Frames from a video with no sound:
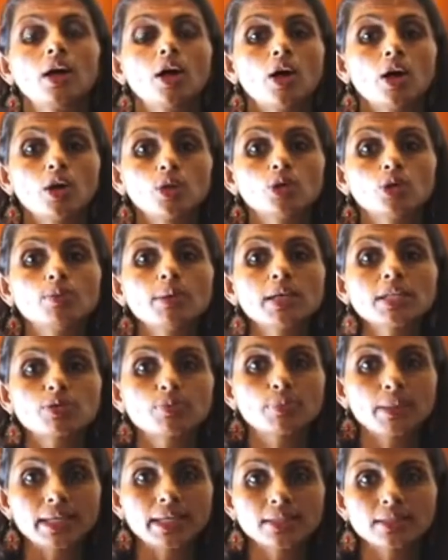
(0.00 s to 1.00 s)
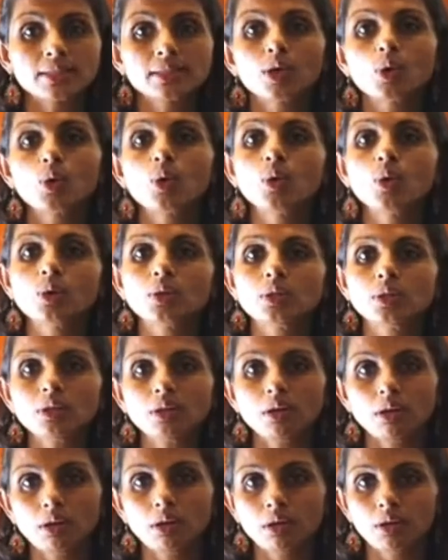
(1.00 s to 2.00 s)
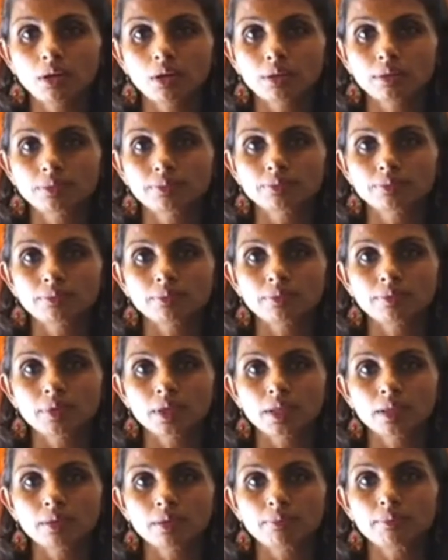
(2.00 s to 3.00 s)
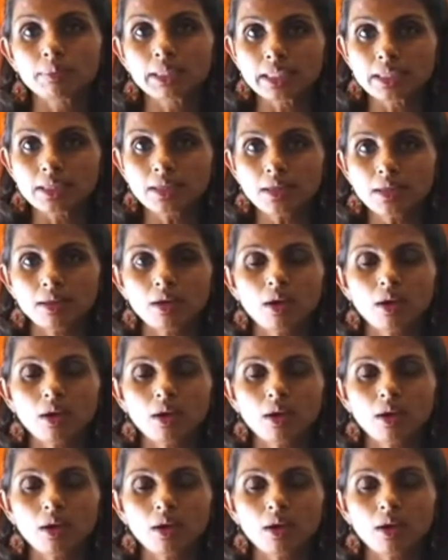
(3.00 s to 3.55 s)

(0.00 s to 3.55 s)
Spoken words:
aroma spread in the whole meal,